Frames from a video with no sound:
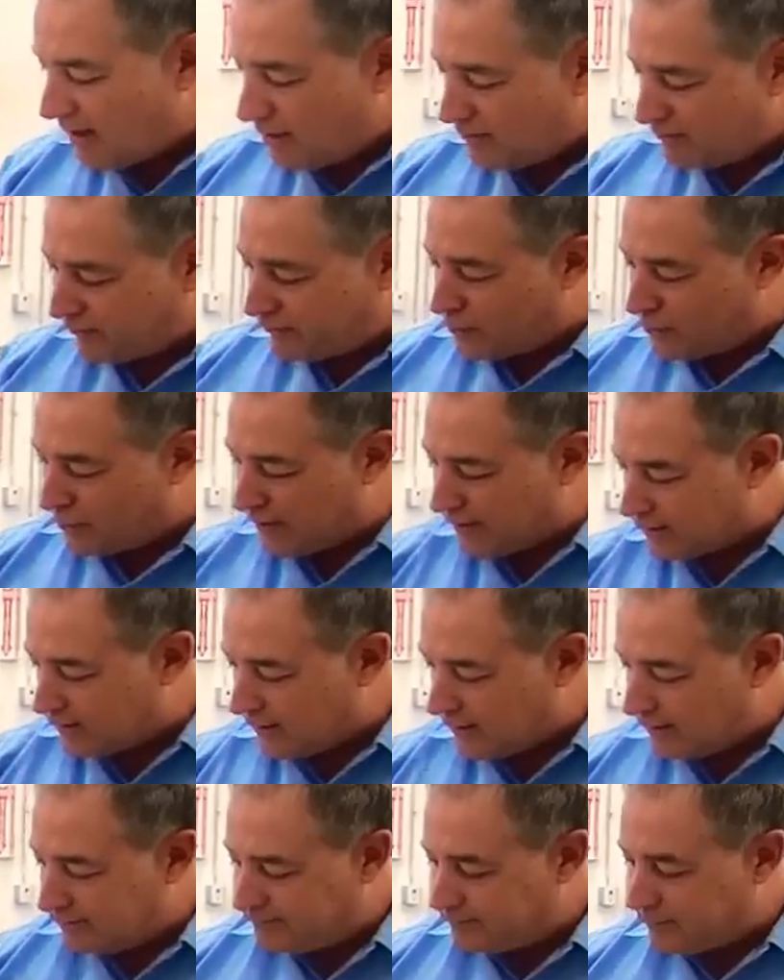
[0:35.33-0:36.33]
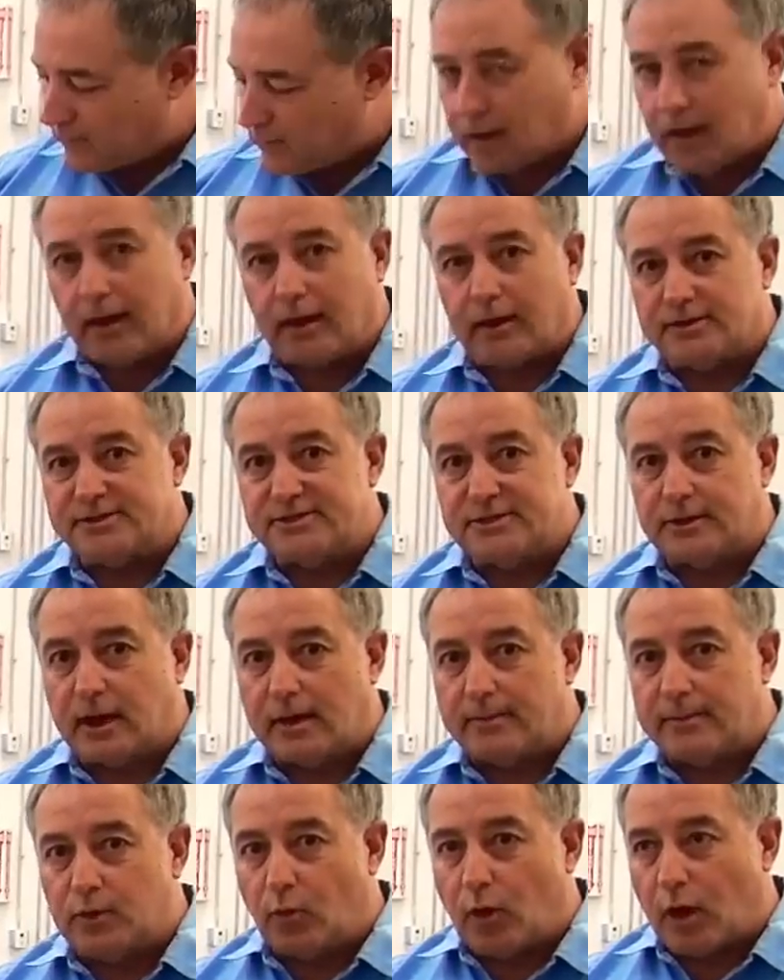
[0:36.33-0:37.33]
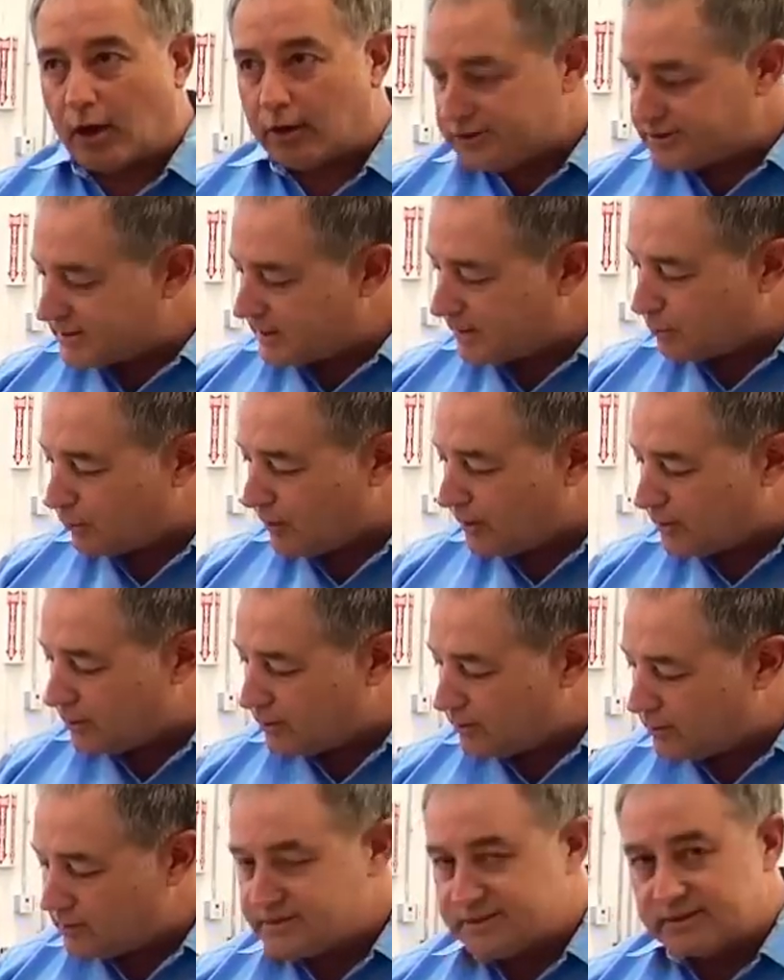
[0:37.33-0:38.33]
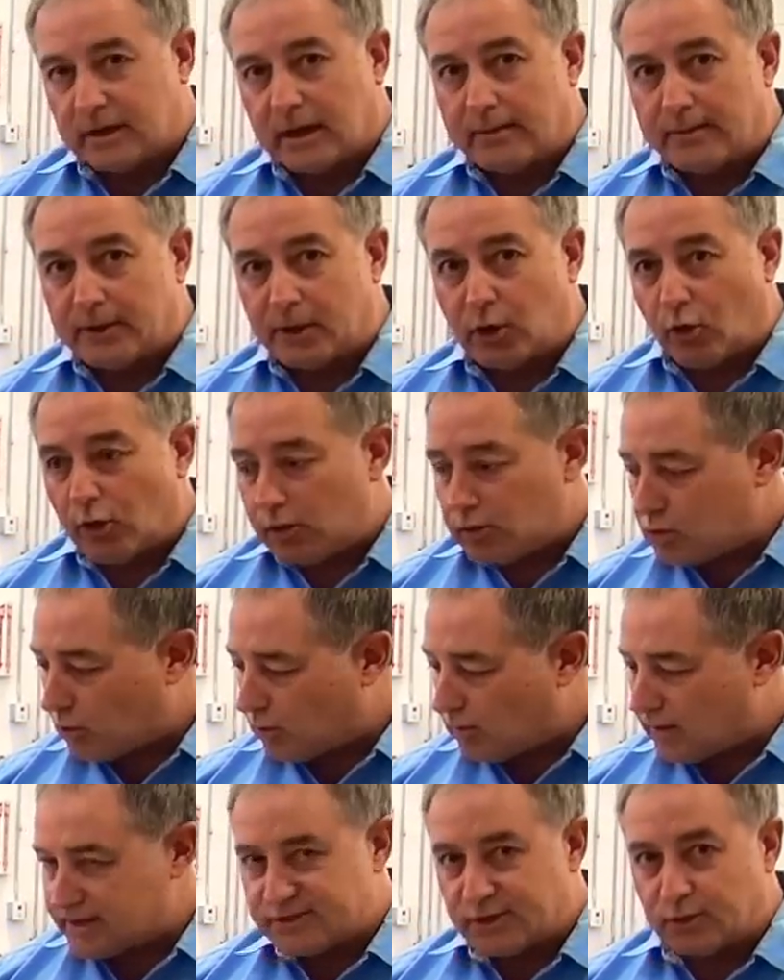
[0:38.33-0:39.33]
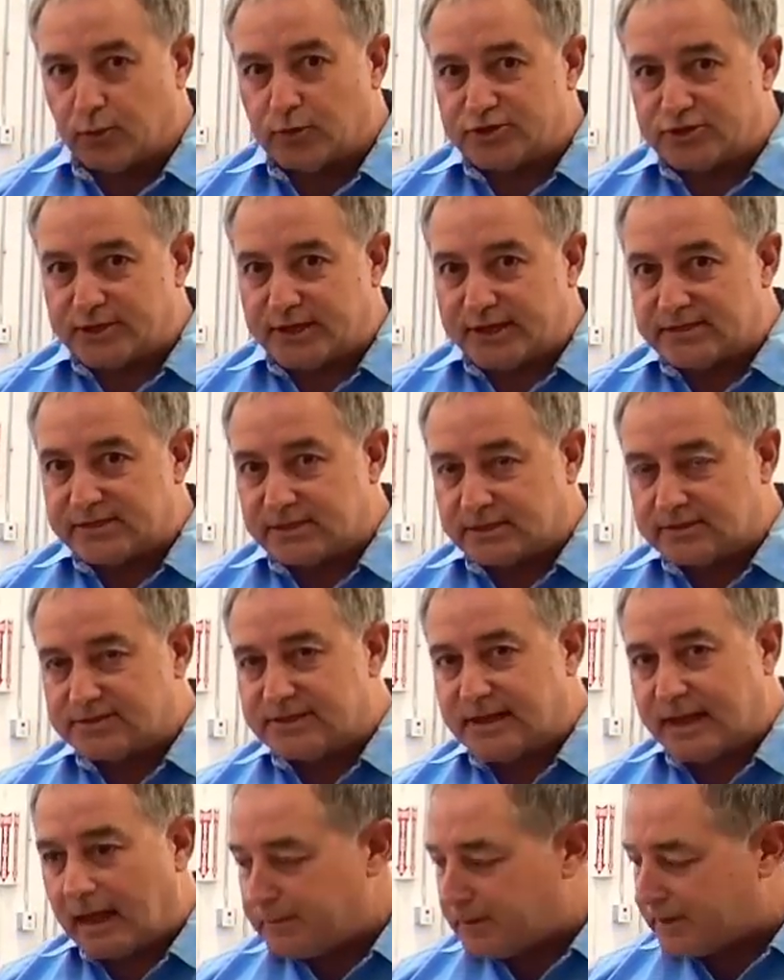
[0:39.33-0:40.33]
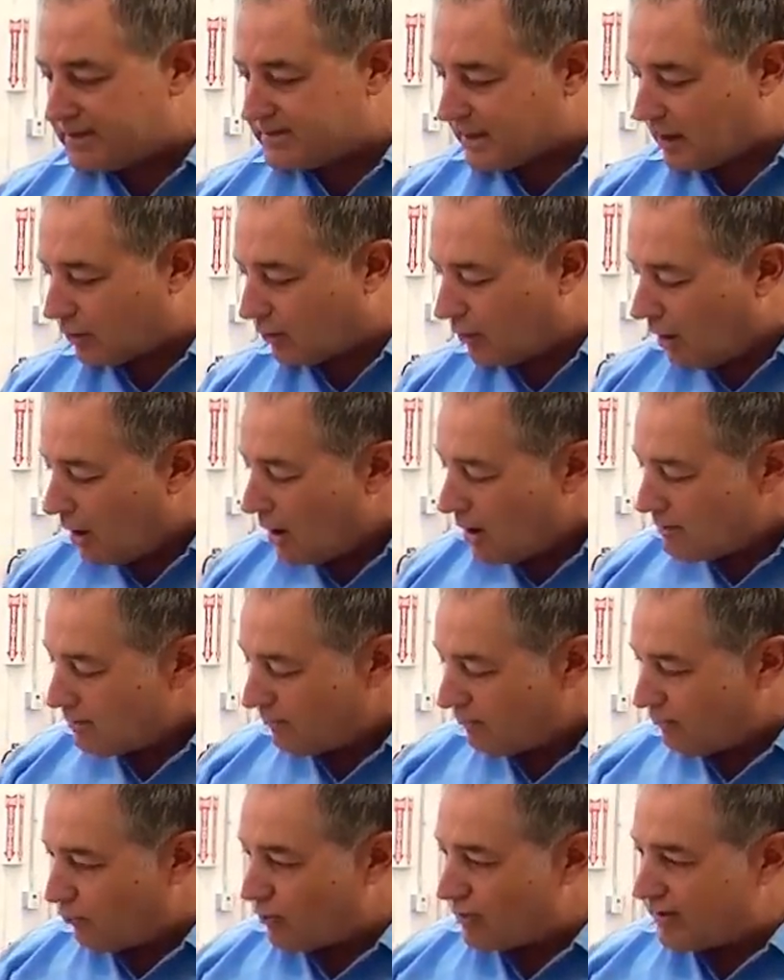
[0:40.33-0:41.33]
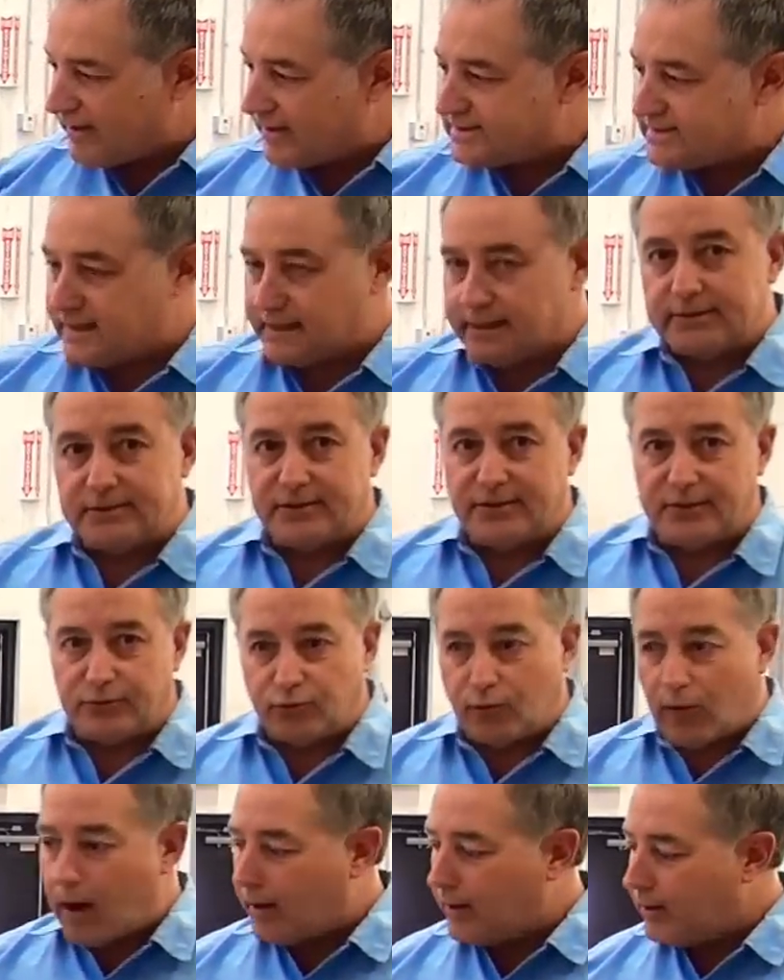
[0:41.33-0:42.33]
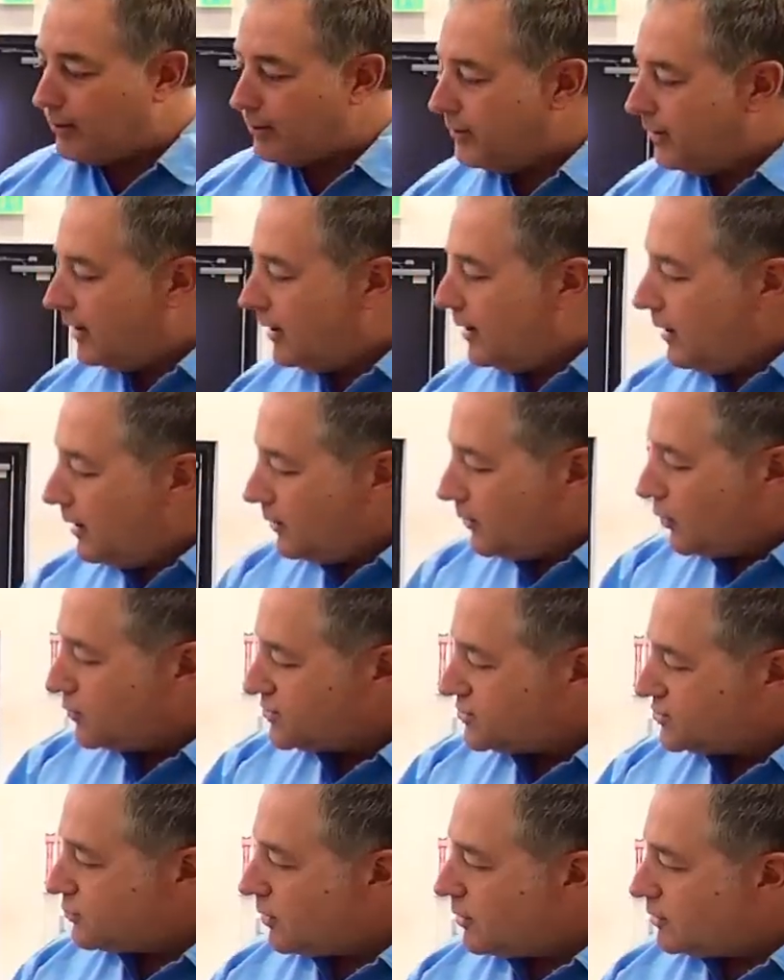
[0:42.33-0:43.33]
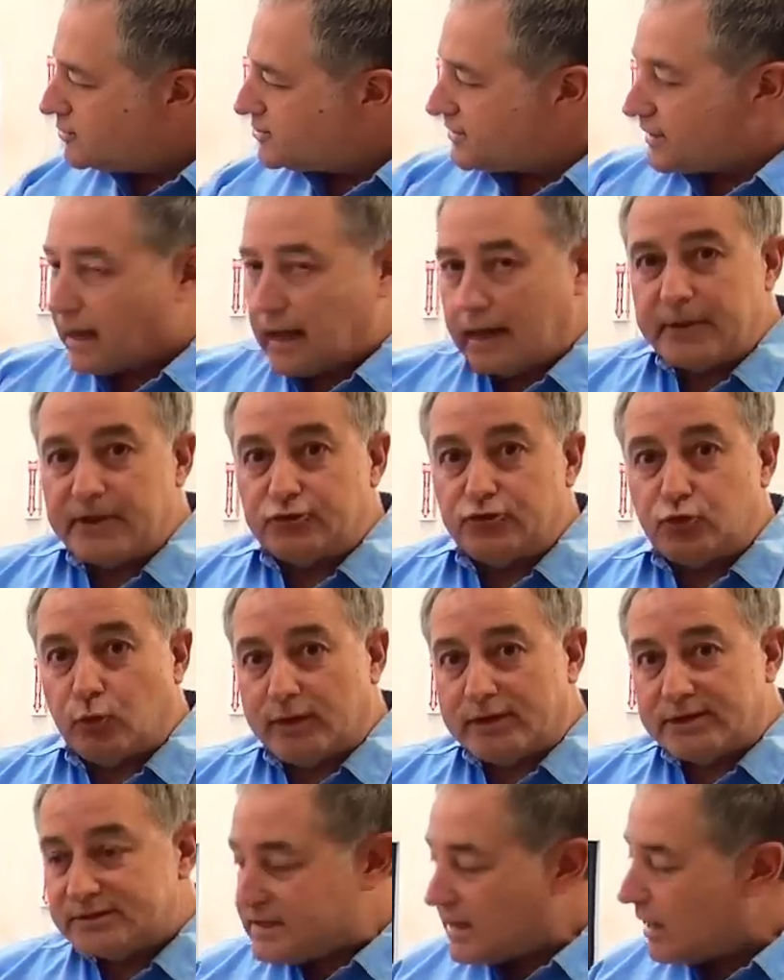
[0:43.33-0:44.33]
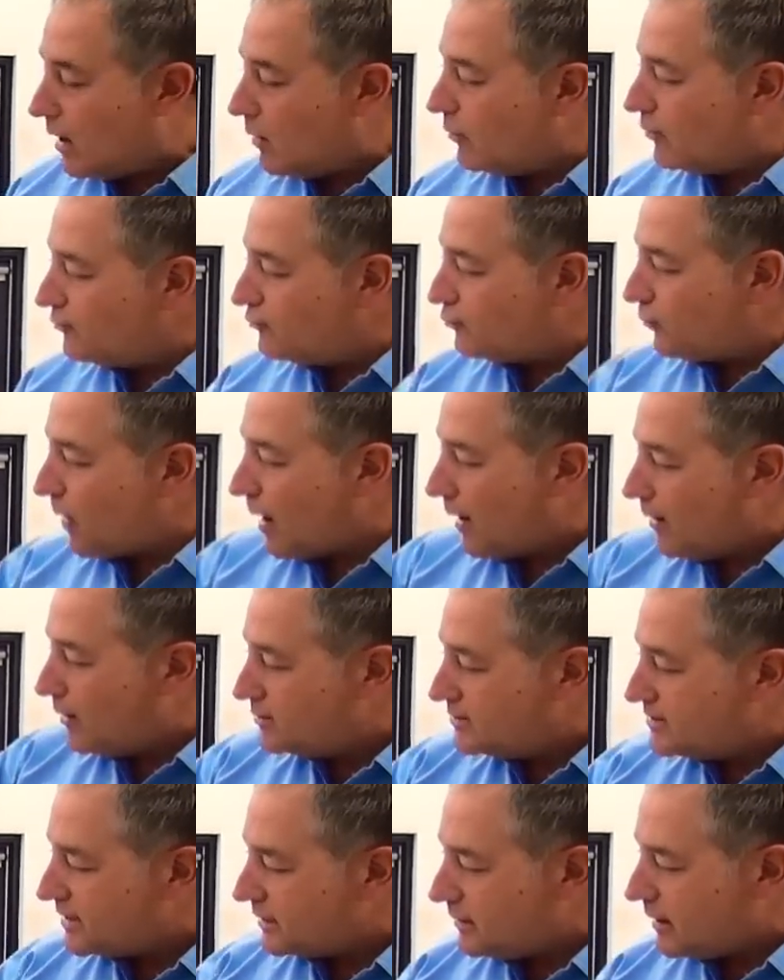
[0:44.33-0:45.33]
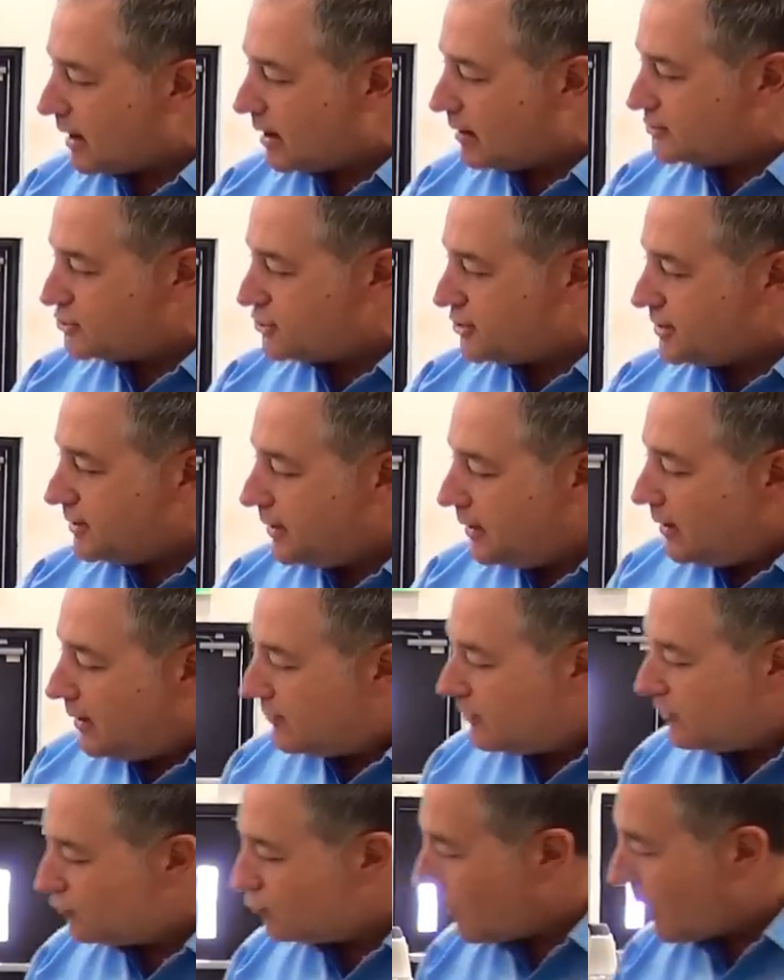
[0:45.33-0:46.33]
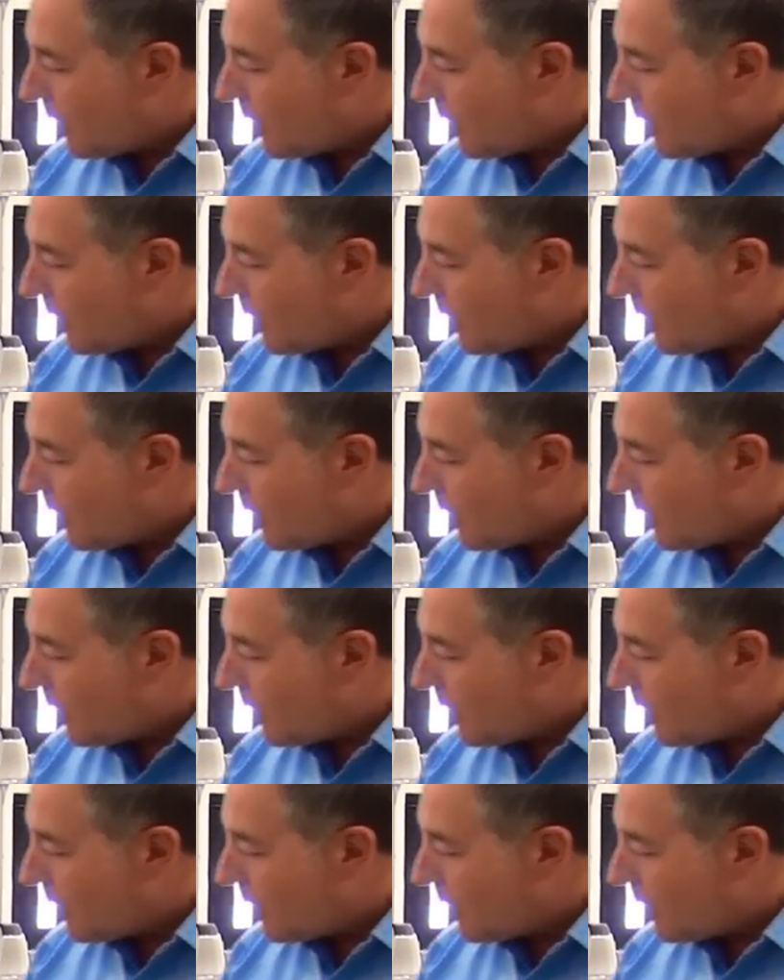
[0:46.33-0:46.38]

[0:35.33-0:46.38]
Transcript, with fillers: valve for your inlet, Uh, Tsunami water separator, Tsunami oil coalescer, which takes the contaminants out before it gets into the dryer, goes through our Tsunami twin tower dryer technology. The